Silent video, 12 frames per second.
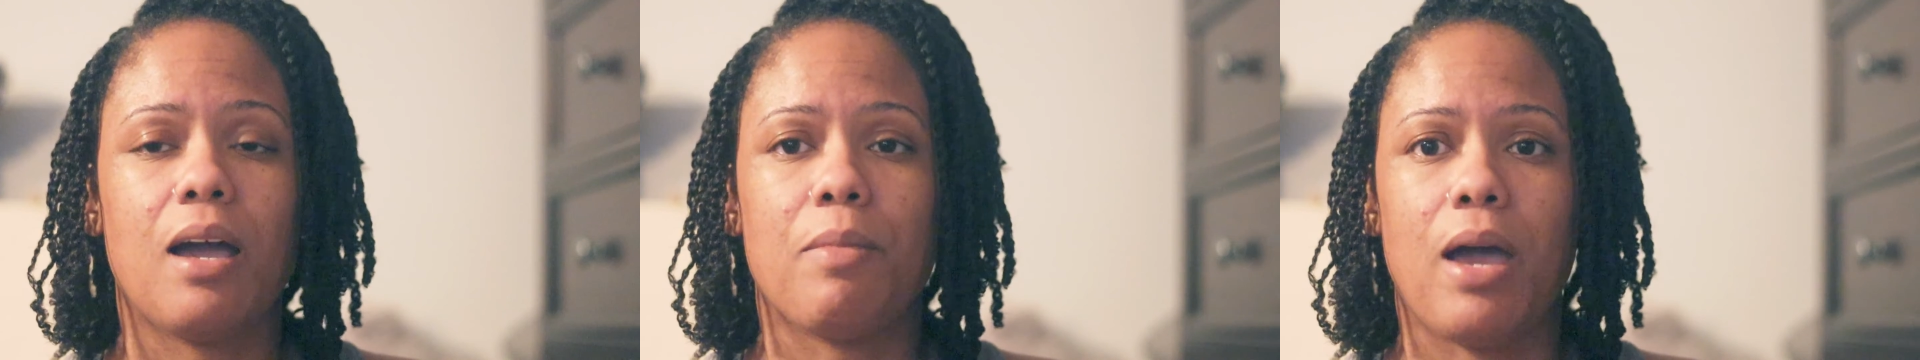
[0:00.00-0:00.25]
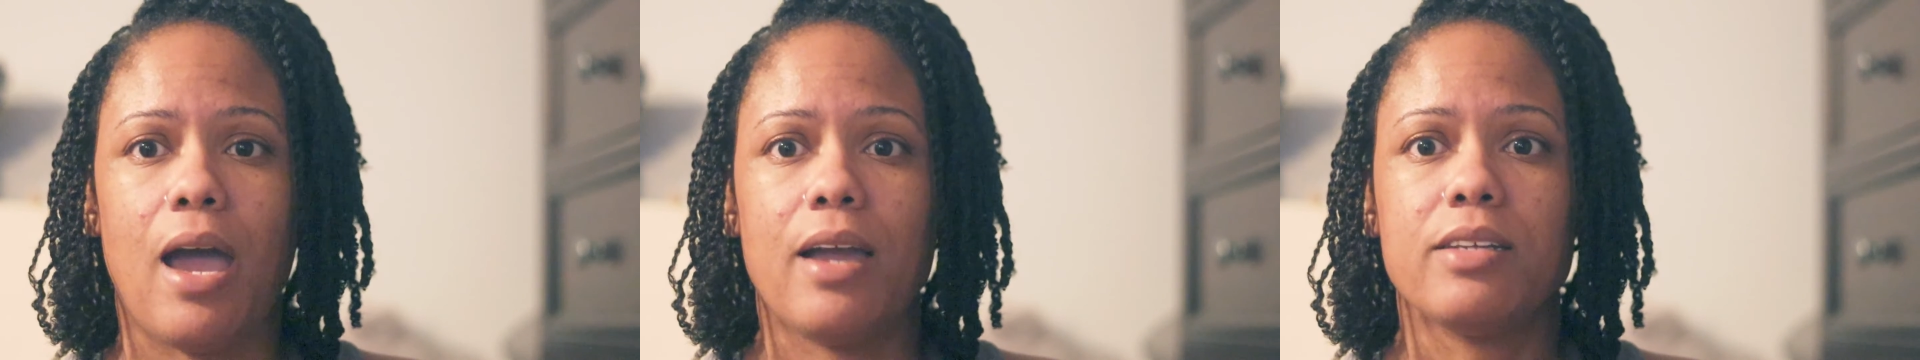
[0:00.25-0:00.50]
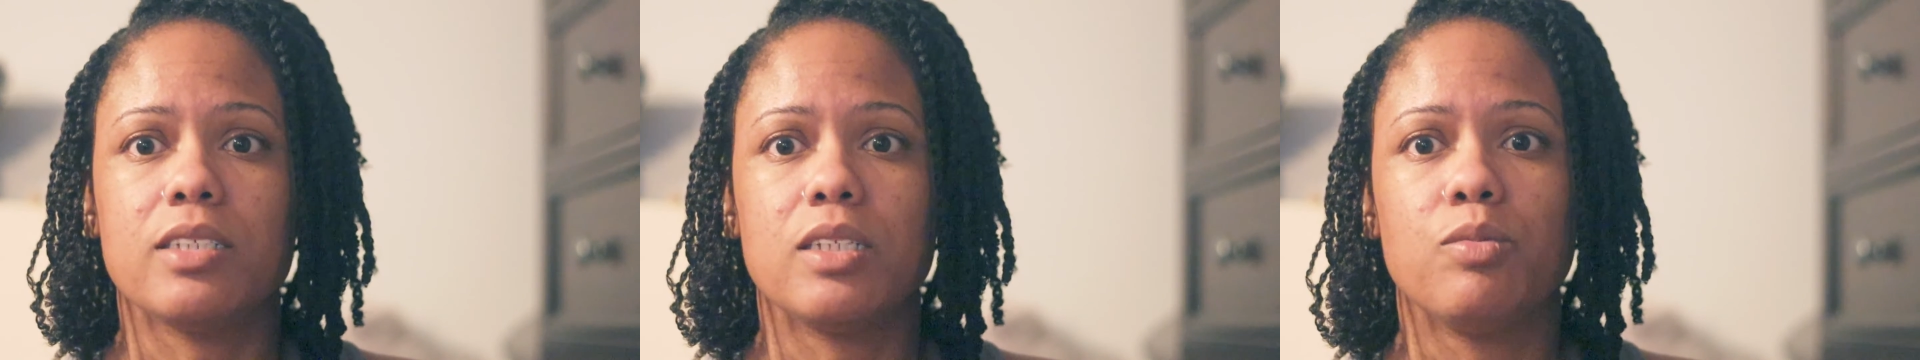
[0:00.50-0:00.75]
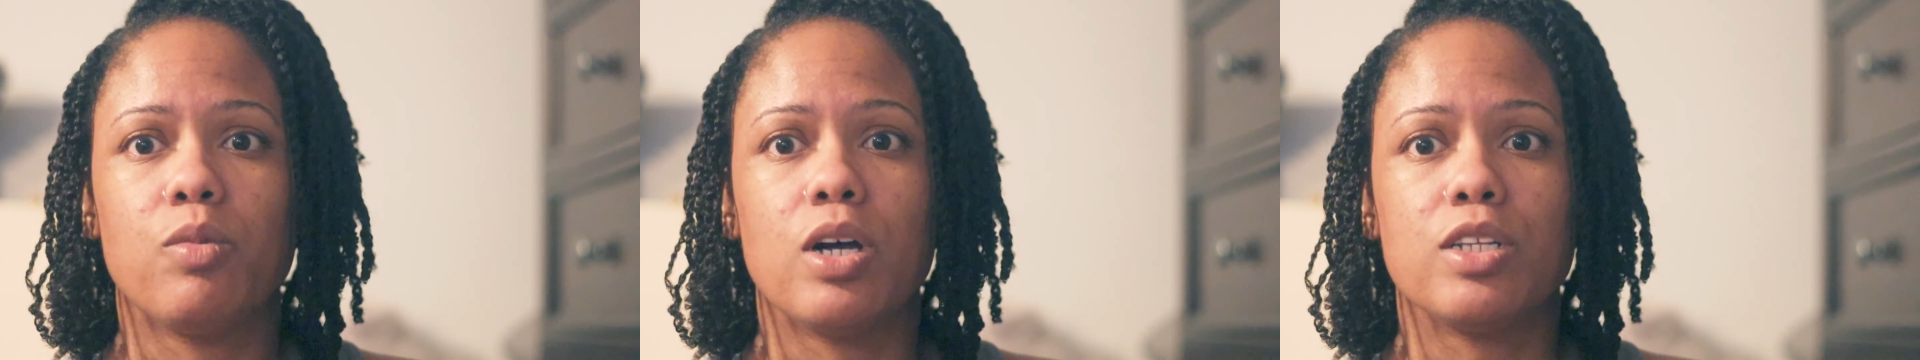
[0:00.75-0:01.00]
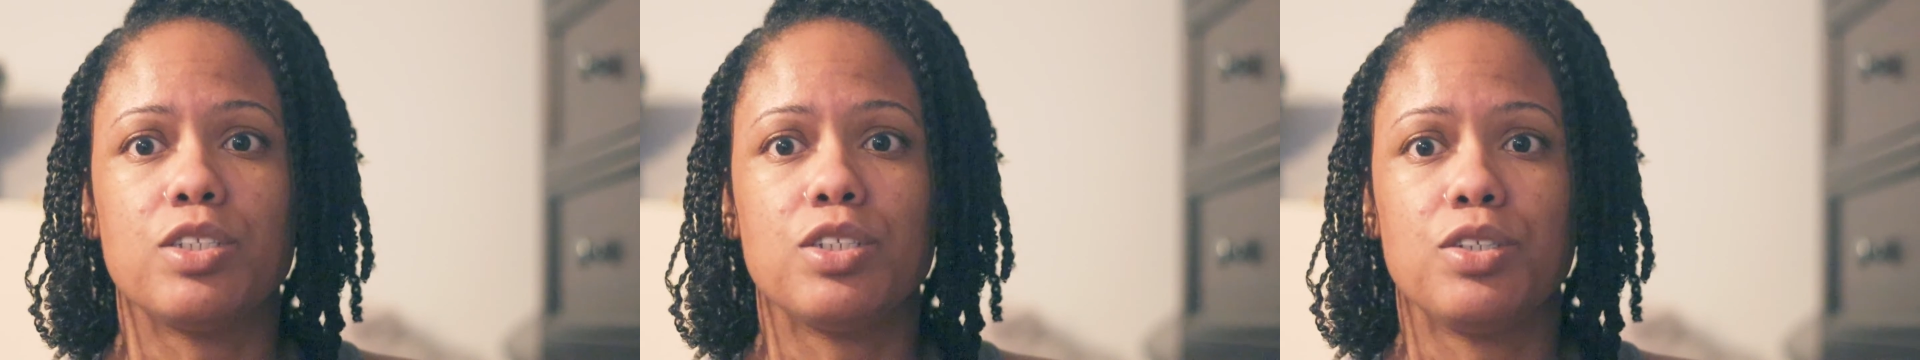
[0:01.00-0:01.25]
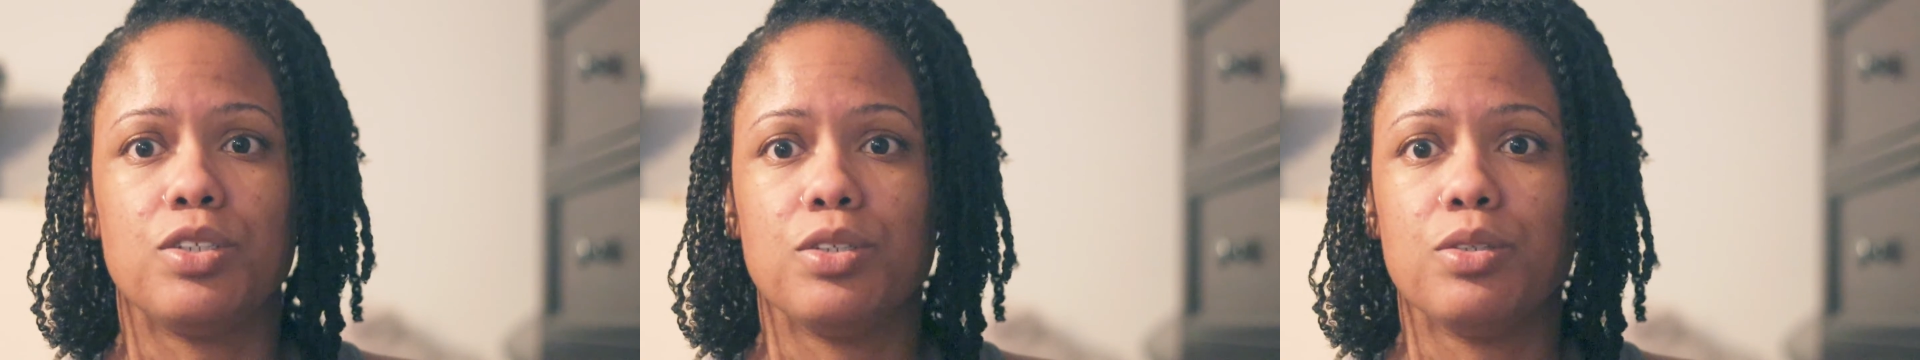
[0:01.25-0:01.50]
time I actually want
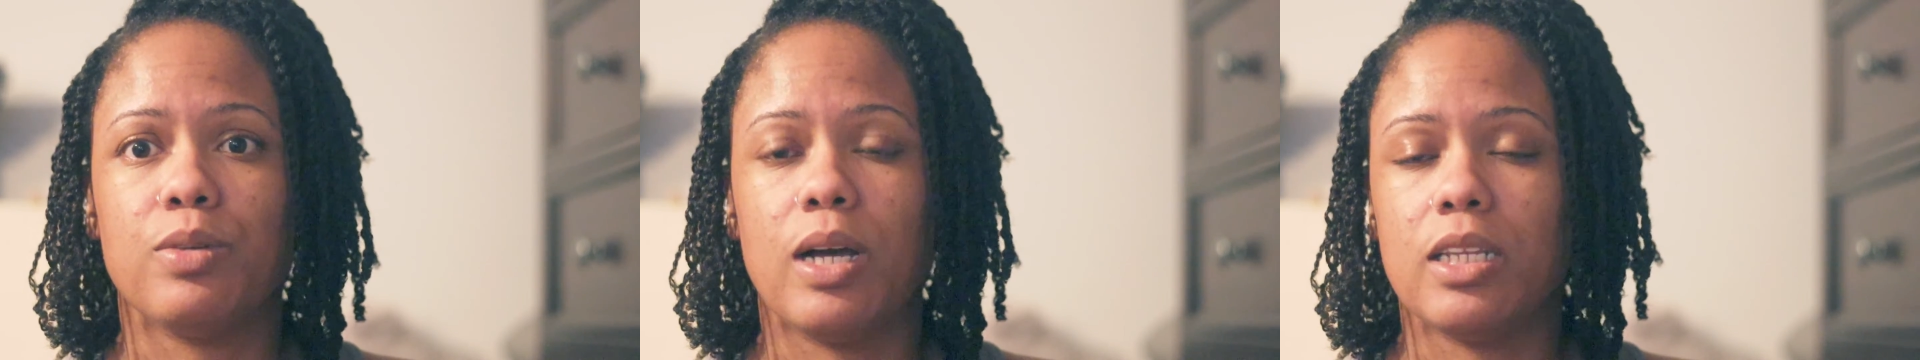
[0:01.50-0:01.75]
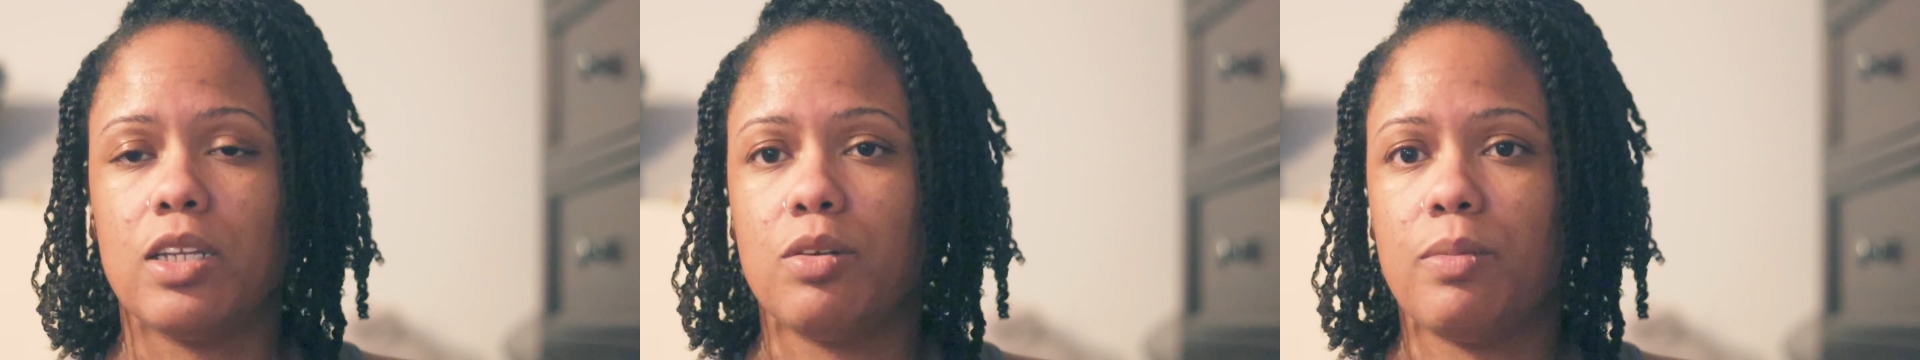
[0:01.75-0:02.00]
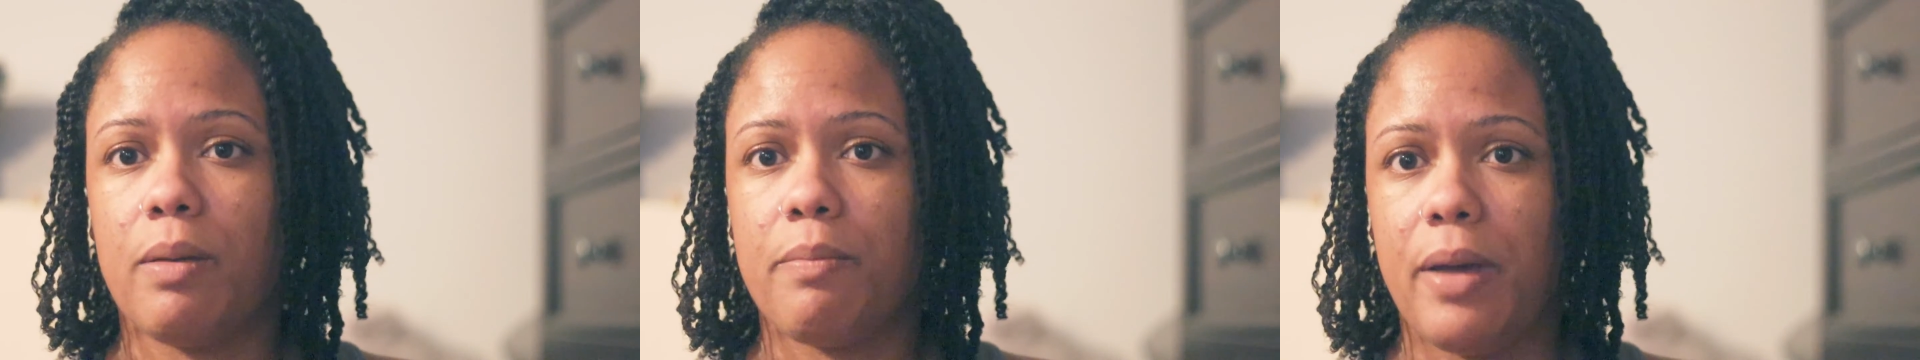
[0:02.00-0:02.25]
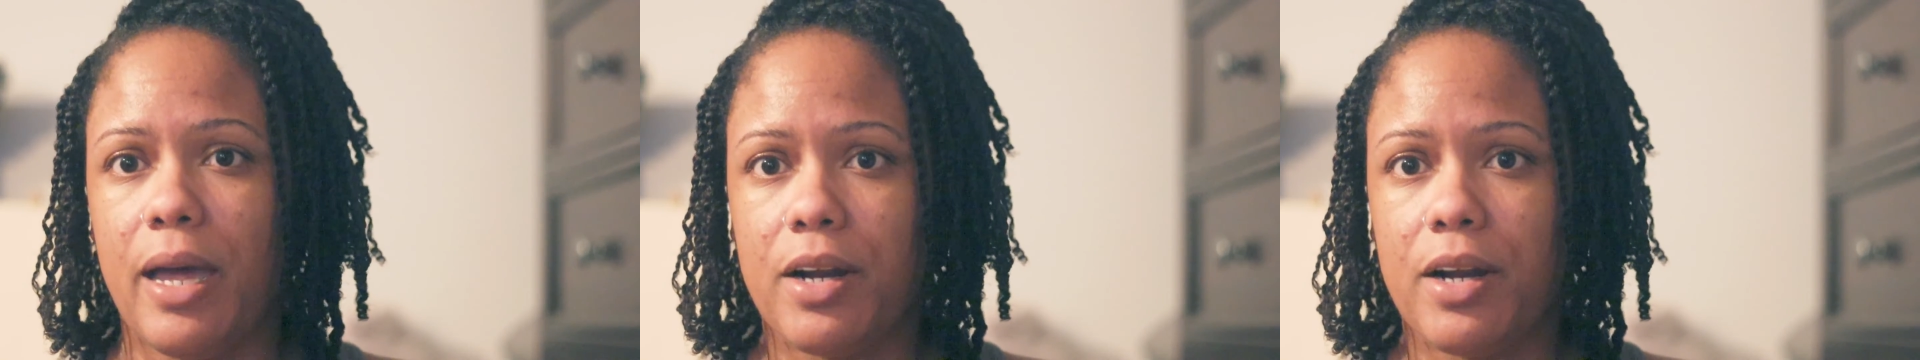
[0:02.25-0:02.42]
to do a little bit